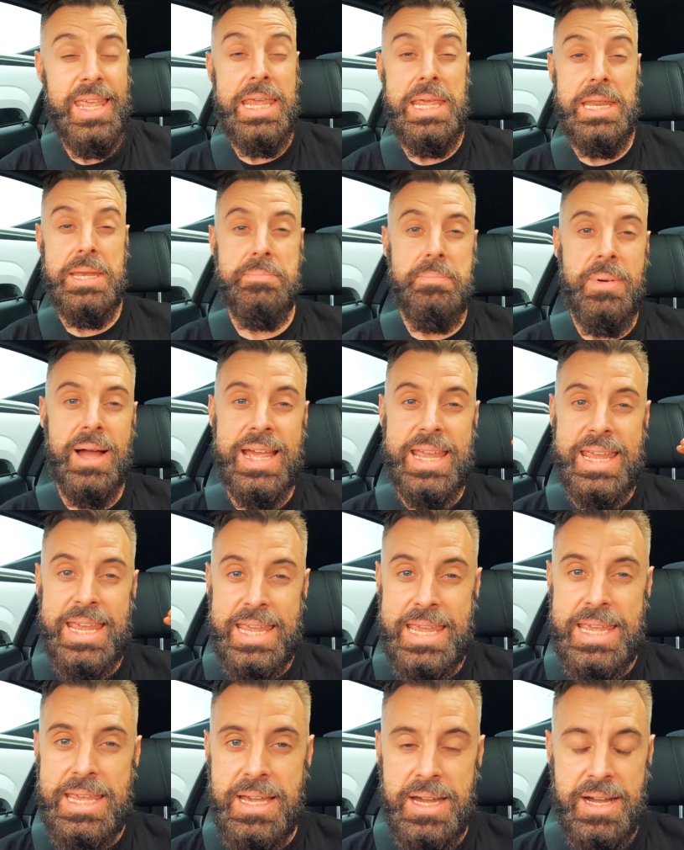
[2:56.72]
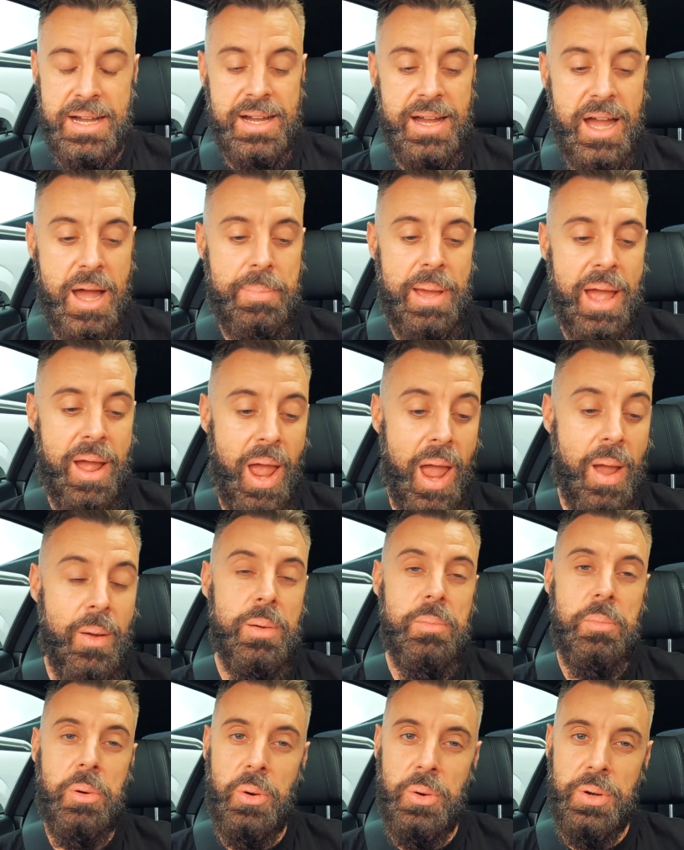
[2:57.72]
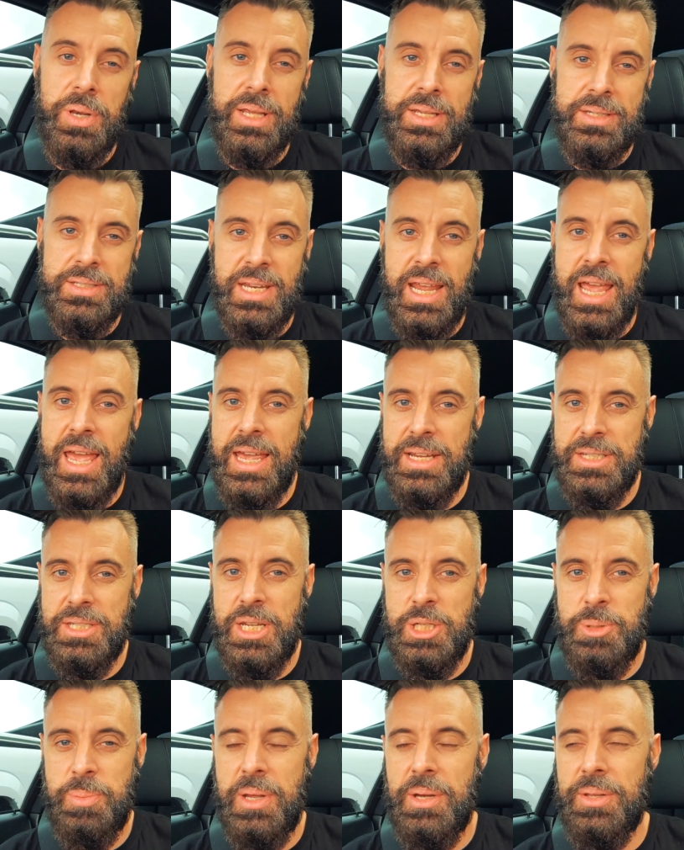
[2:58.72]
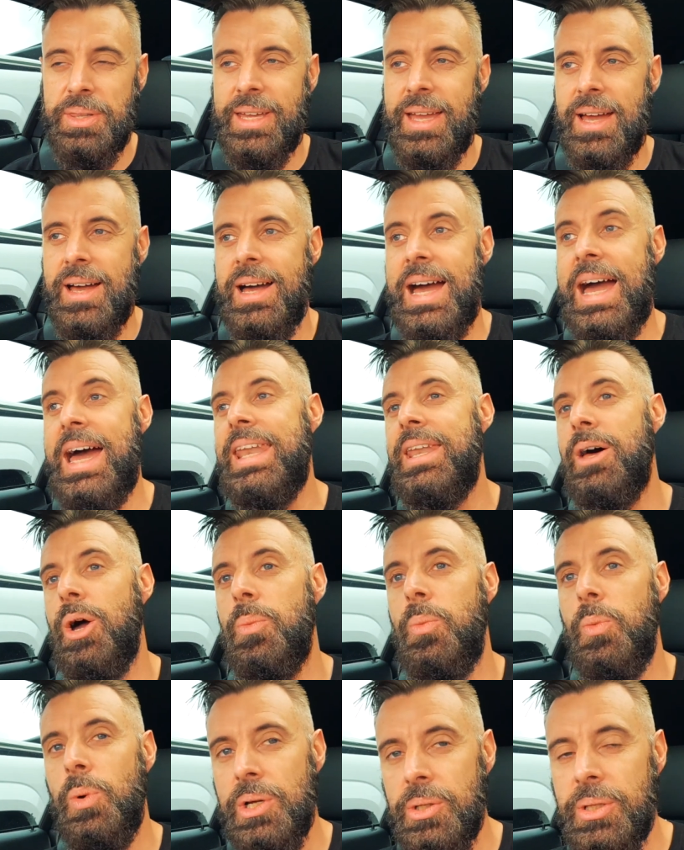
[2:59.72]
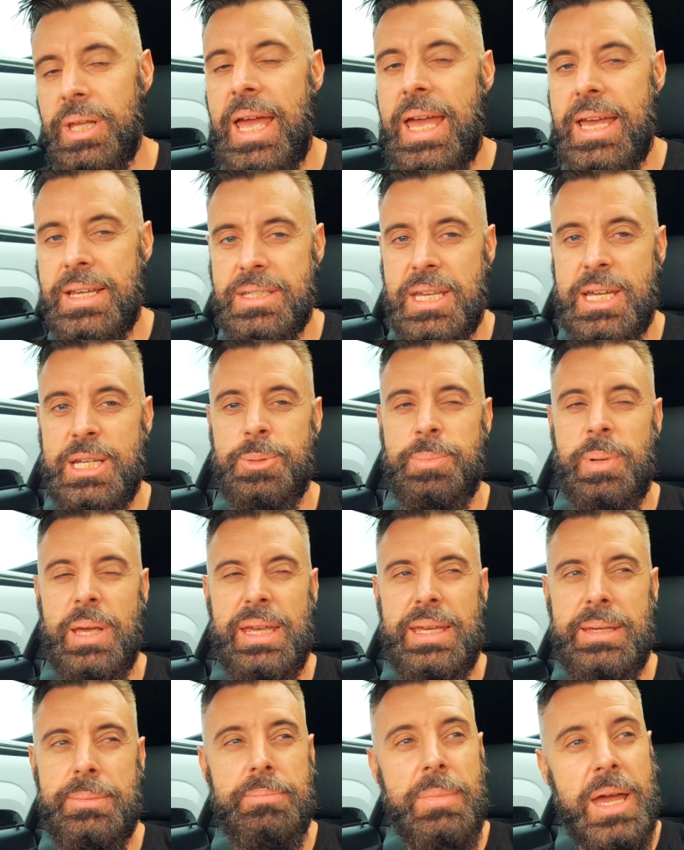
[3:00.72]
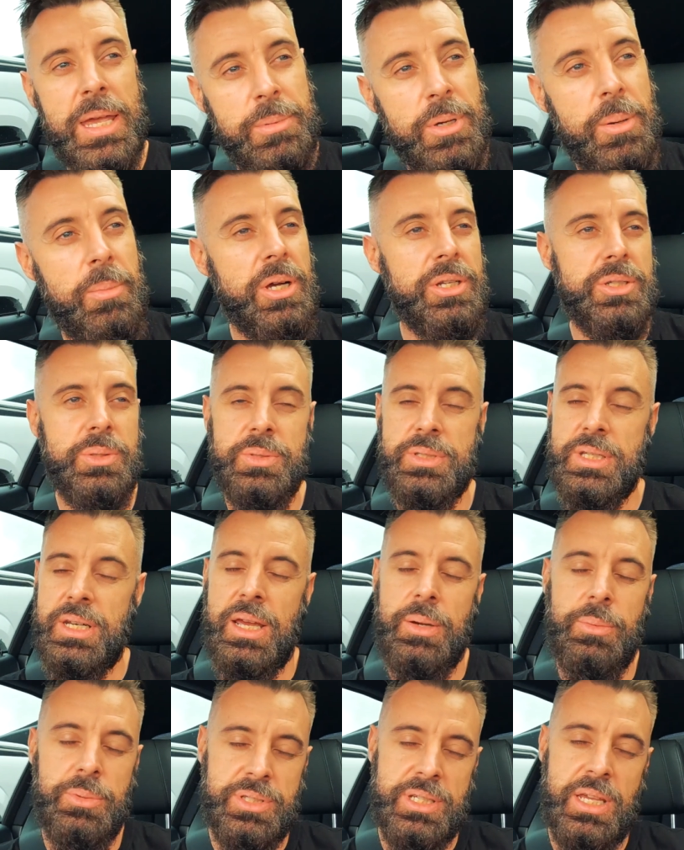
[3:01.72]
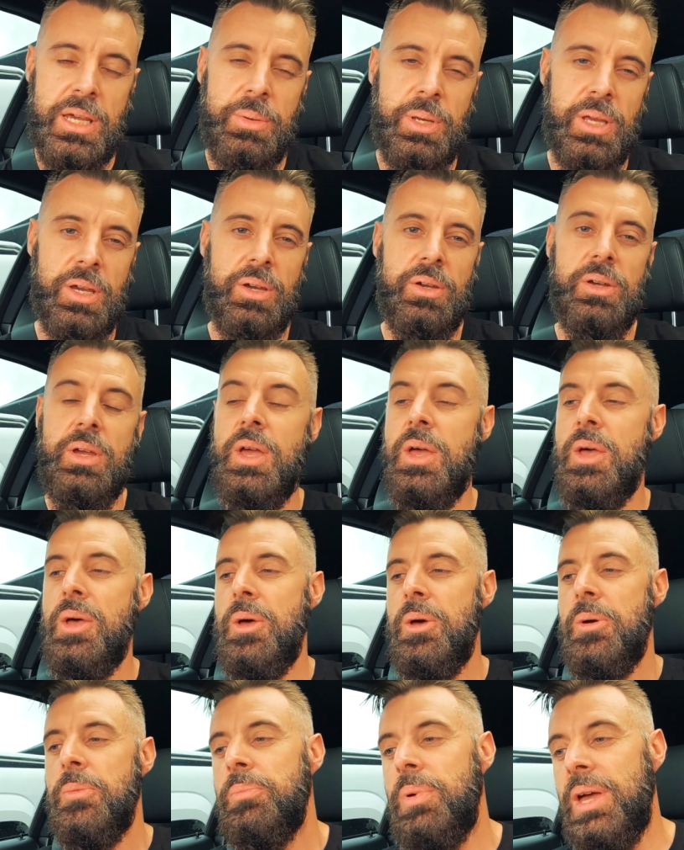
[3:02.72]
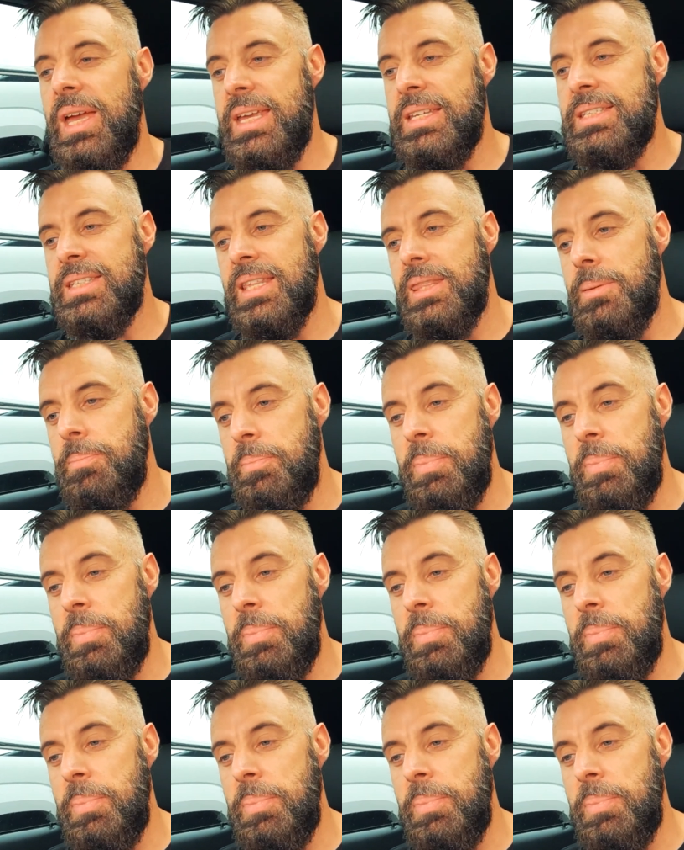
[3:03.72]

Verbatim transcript: in my ear about how important it is to get XHP on the car, and I will get XHP. Maybe I might do it today. We'll see how we go. But he said the